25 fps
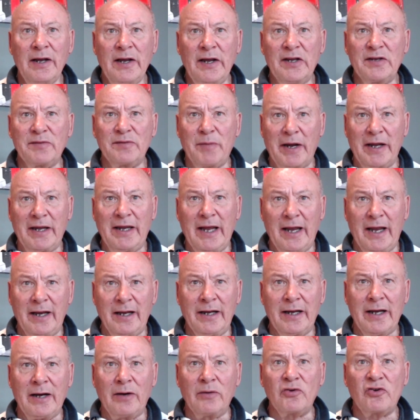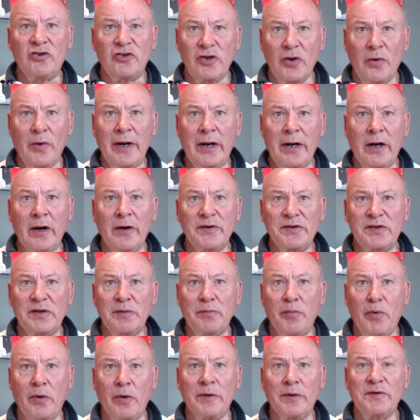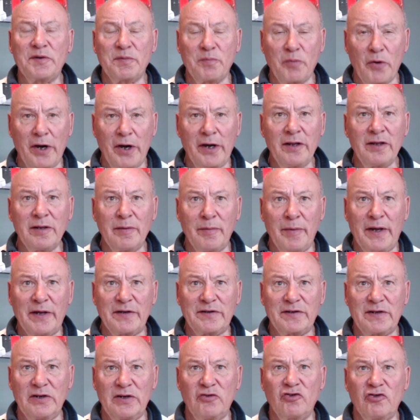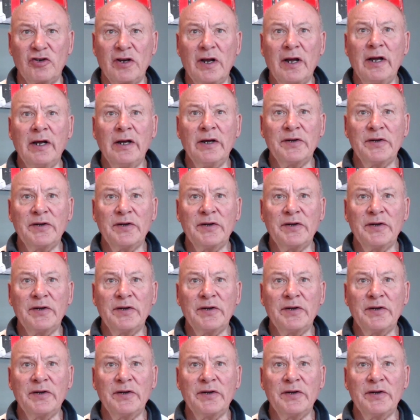is by getting out, showing our support, spreading the message,